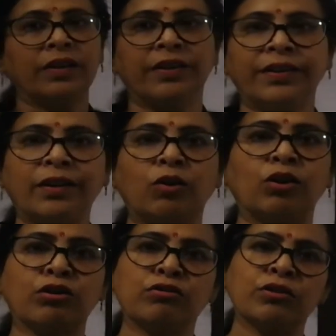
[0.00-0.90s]
here
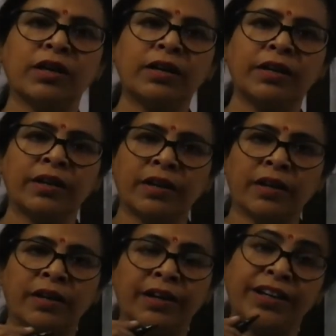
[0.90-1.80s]
also
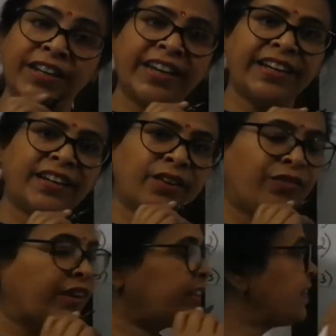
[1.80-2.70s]
the indicator effect